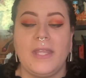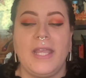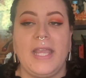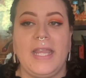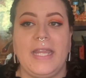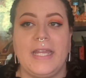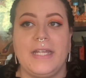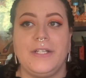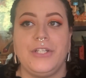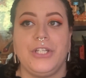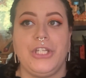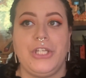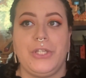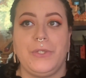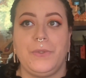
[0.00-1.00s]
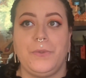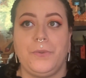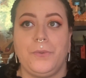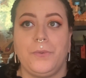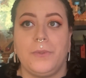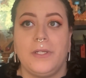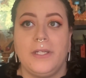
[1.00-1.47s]
and
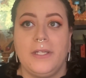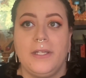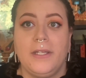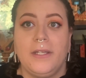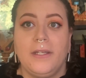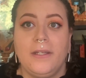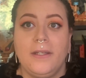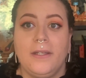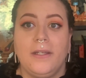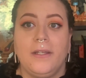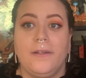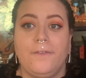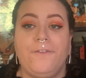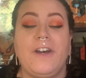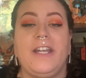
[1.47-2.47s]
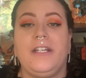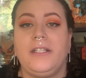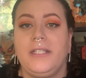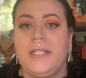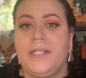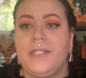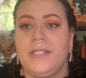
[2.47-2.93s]
you
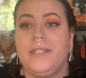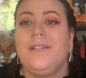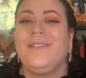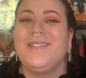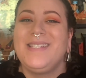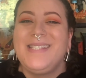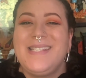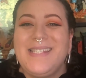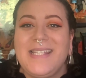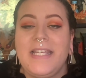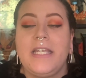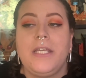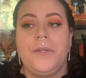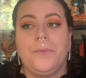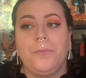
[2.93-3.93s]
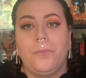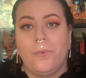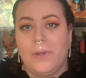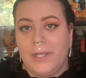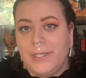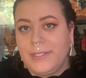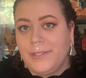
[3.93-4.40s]
finally see
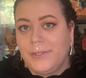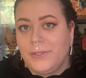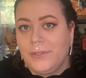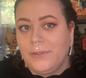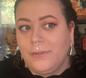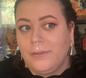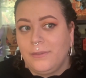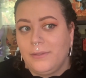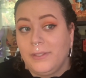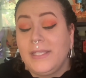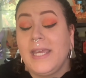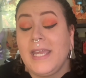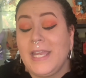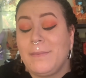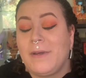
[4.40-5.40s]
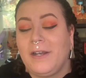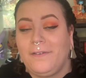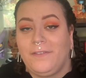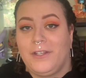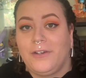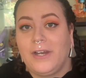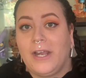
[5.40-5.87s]
what came out
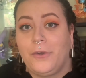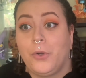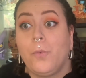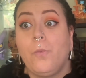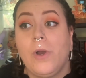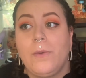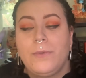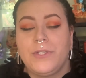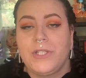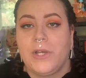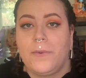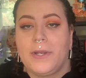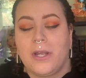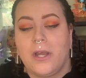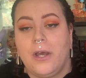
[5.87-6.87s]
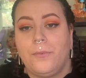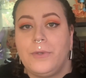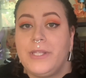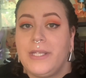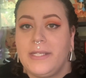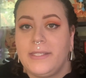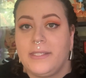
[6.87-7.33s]
of the ground or what was going on
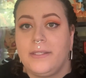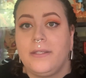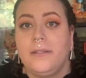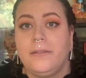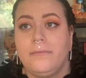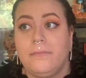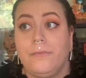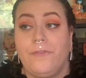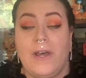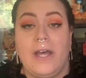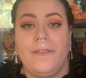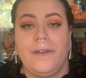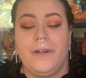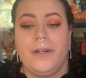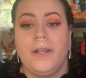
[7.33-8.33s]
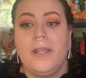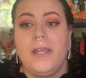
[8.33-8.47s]
with his father.